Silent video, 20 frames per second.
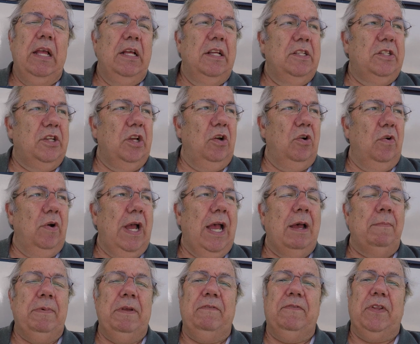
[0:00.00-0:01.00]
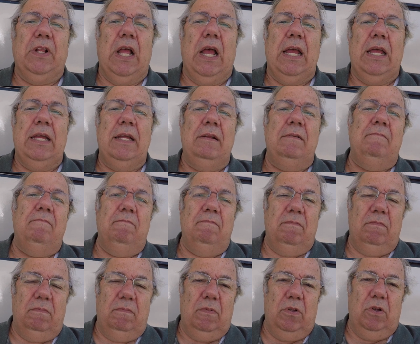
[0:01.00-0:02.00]
So happy flying,
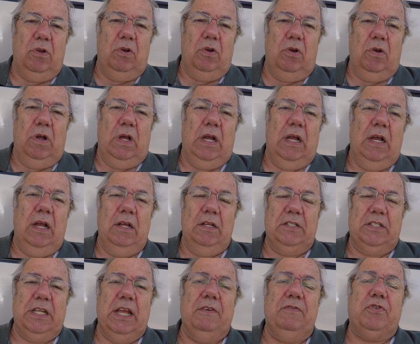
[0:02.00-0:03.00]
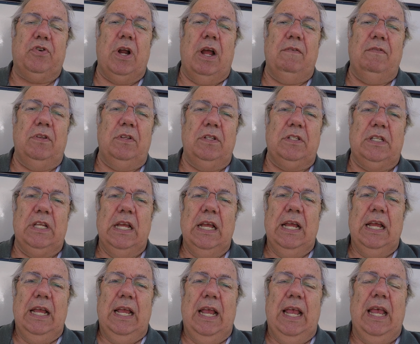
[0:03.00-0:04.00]
safe travels,
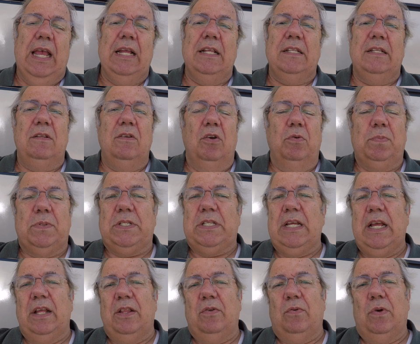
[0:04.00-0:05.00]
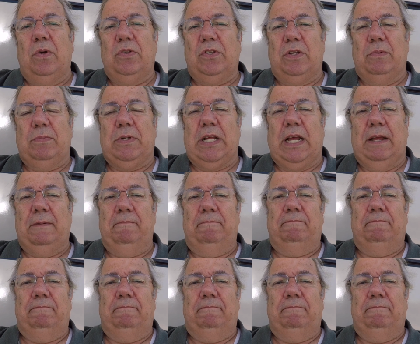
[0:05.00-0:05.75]
and hope to see you on the road sometime.